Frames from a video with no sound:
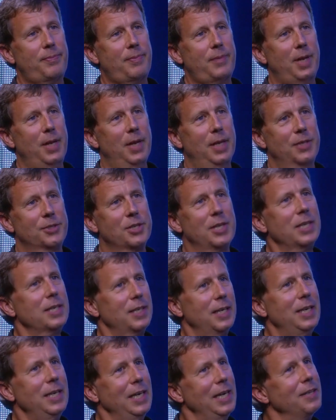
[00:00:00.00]
And so
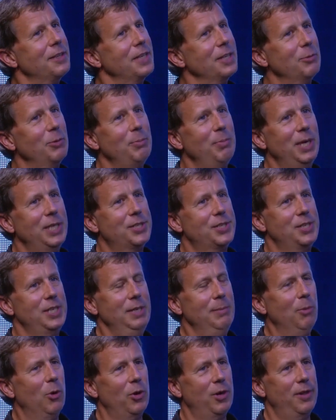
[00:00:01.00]
I think we might
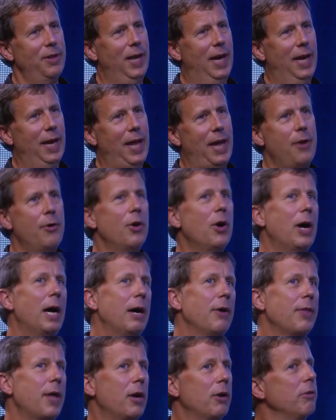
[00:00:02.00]
see more of that. I don't know
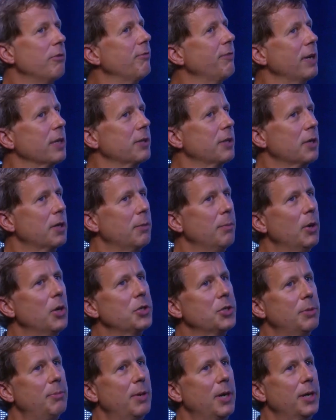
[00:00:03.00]
how that'll affect the
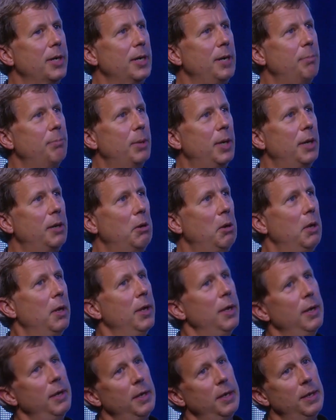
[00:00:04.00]
commercial market, but
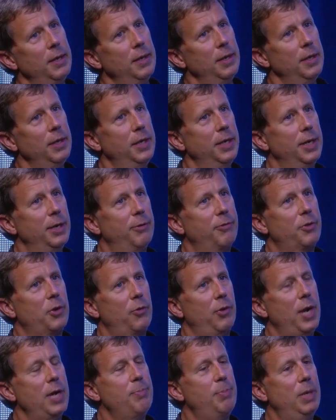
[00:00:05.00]
if the
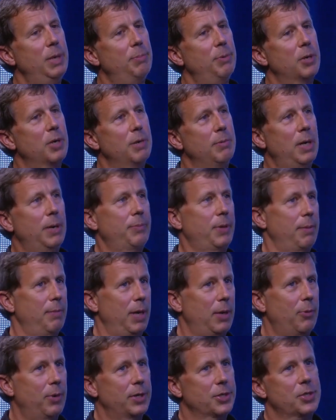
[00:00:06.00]
right people come up, they
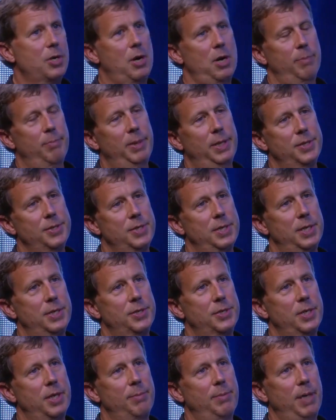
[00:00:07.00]
might want to start a
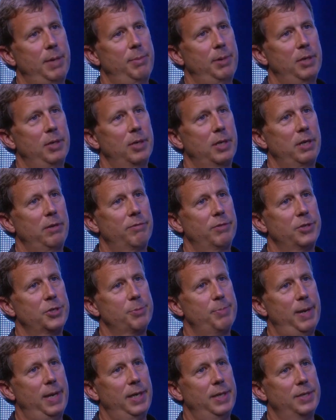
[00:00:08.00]
business. They might be looking for
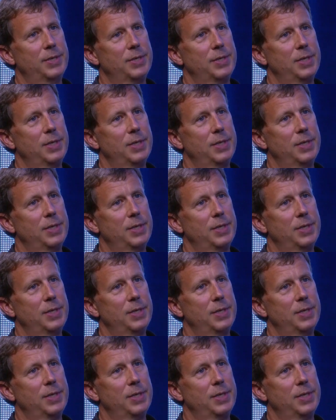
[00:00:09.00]
space.